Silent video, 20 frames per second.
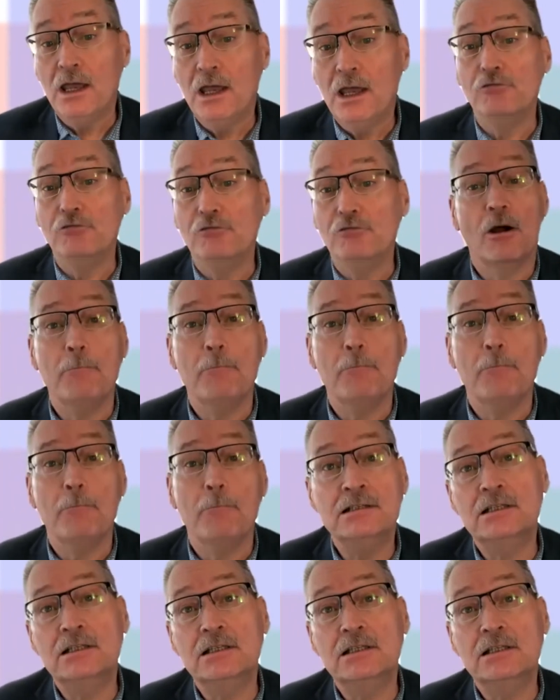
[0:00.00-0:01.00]
it
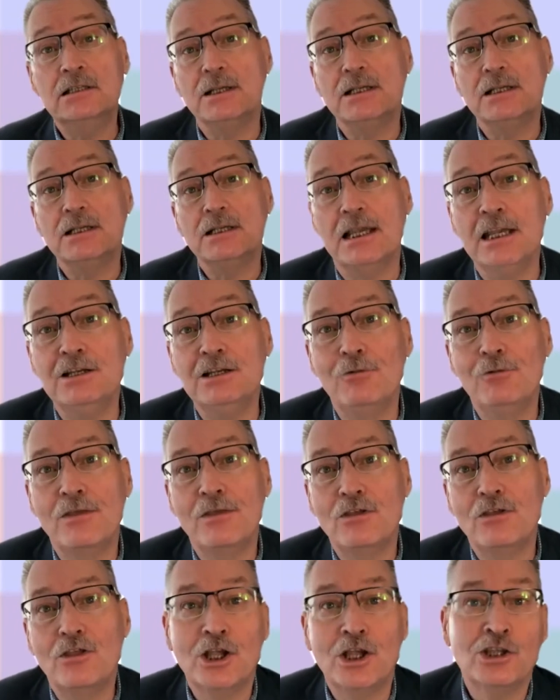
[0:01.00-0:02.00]
remains to be seen
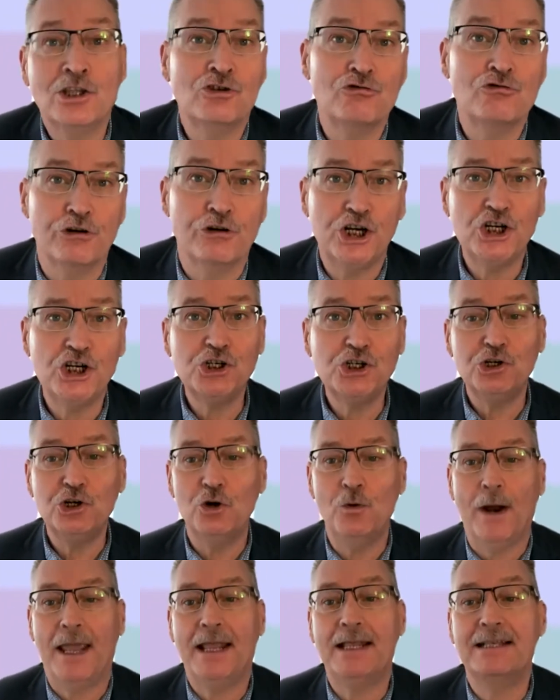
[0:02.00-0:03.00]
whether the
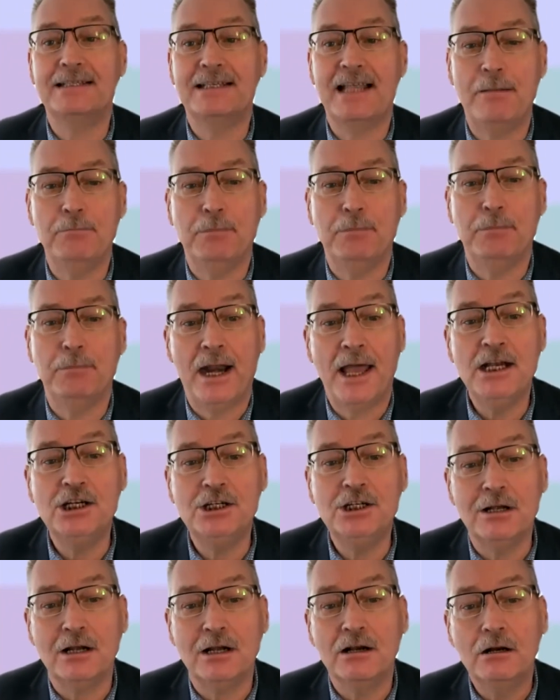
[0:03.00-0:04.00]
traditional
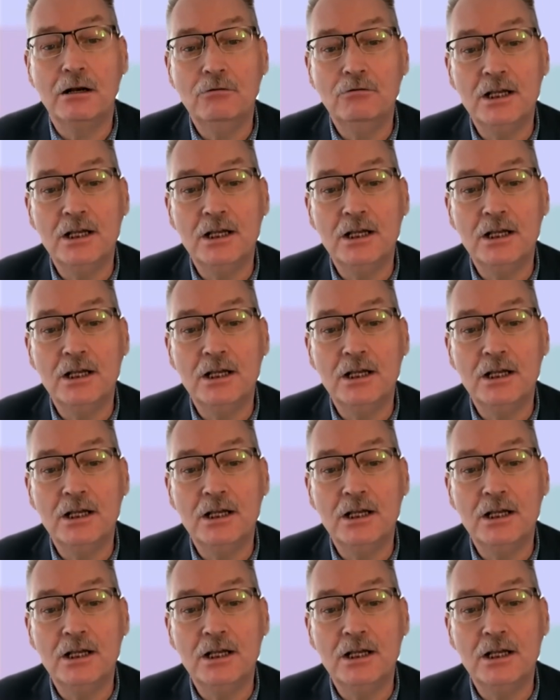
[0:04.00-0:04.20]
examination